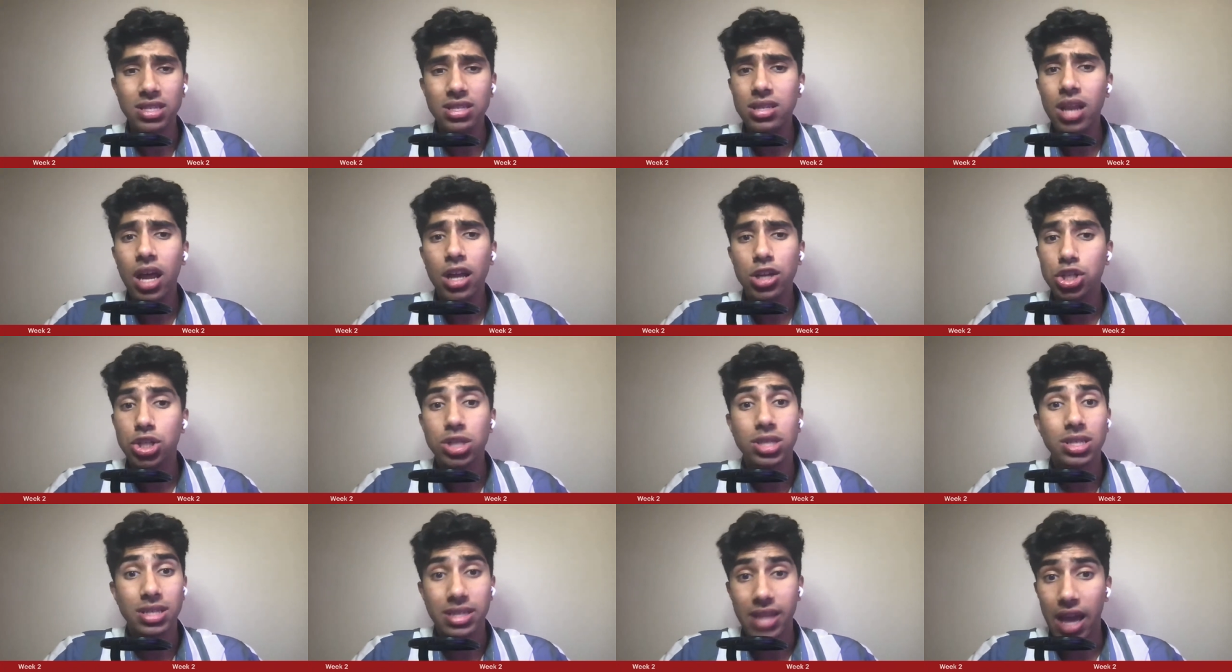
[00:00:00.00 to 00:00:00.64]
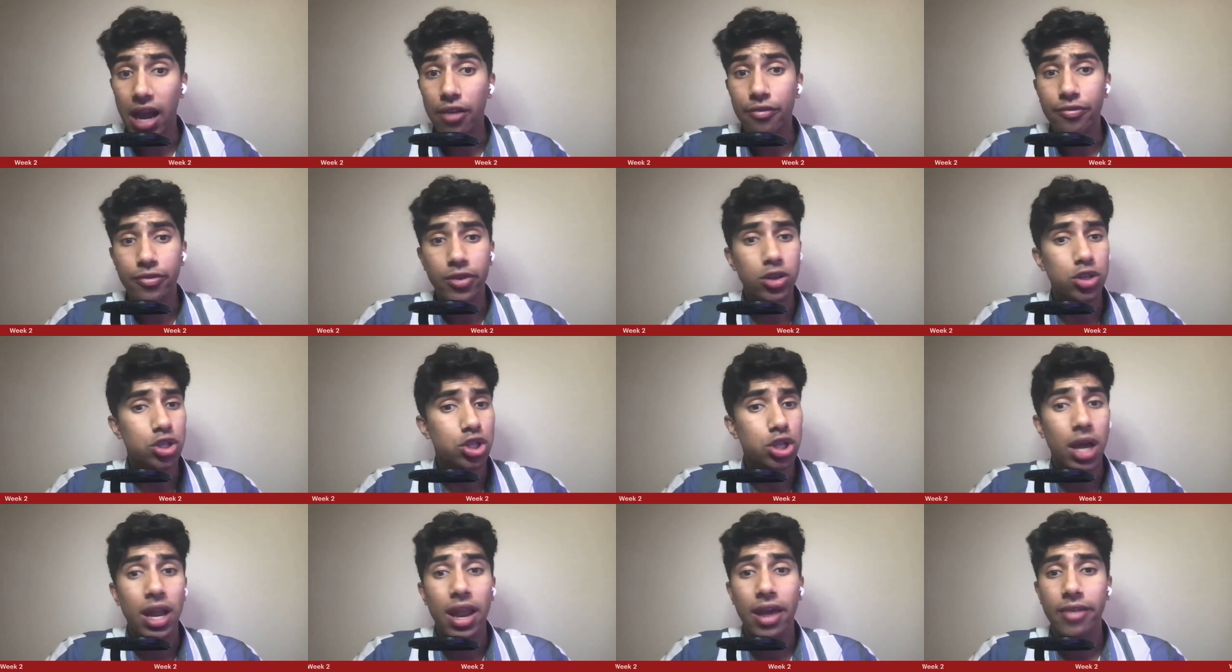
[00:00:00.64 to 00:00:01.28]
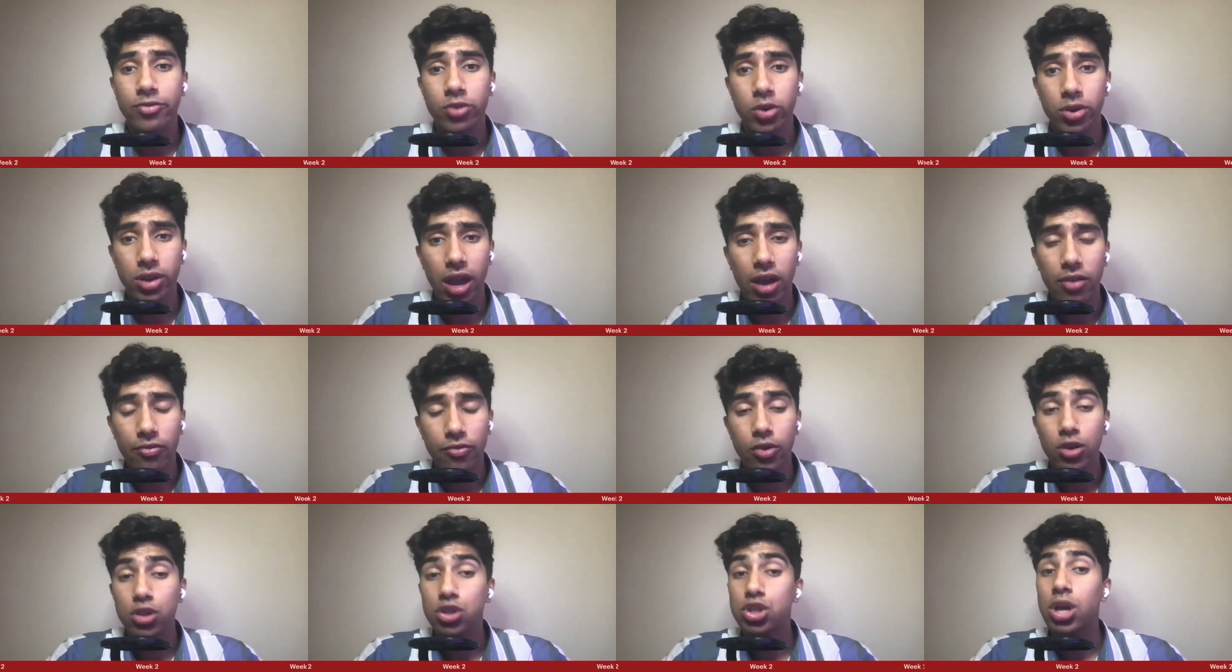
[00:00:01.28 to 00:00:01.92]
It's not just downfield shot after
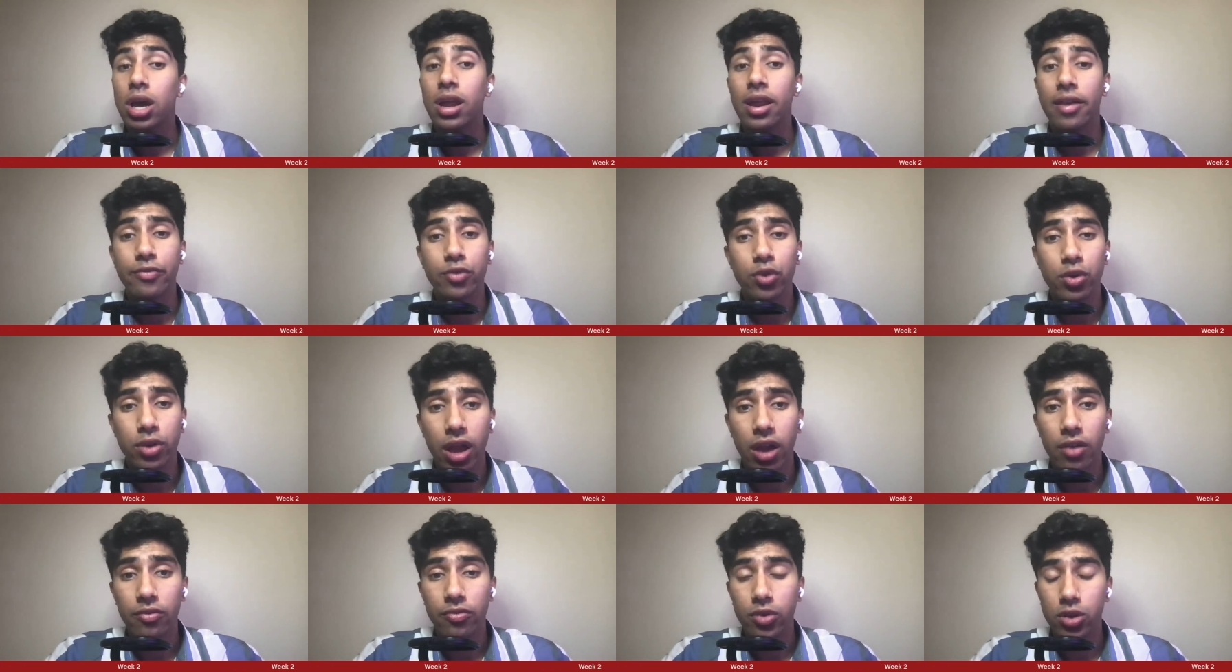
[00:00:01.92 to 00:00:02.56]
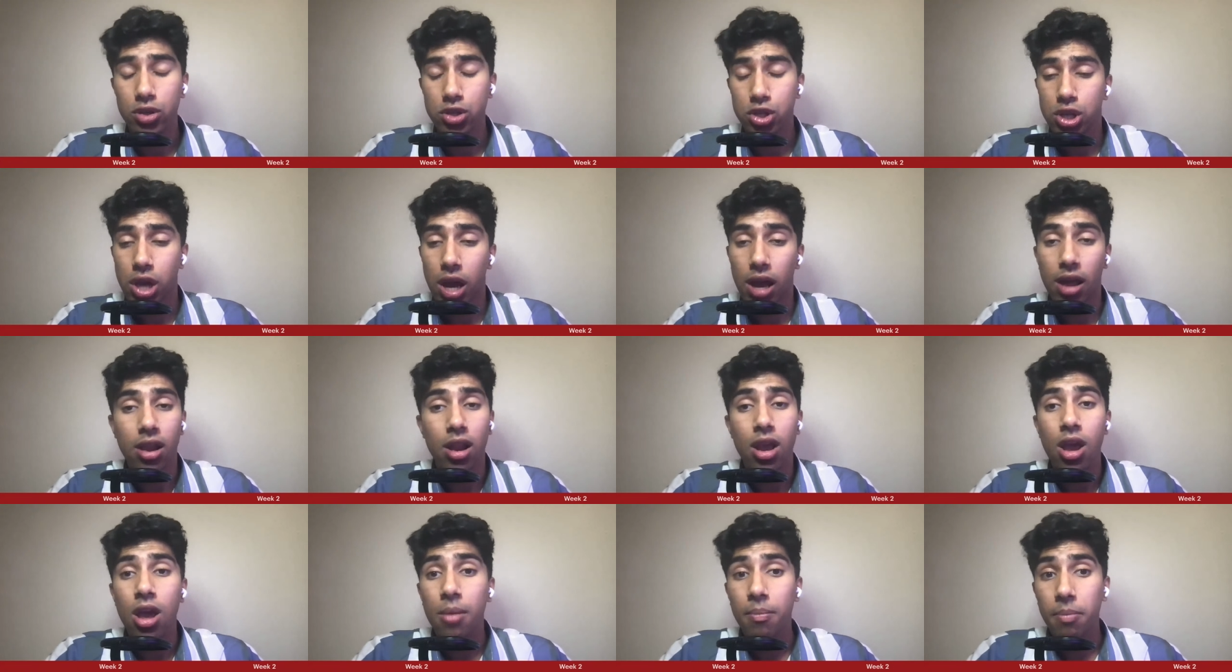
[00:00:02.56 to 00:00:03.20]
downfield shot after downfield shot,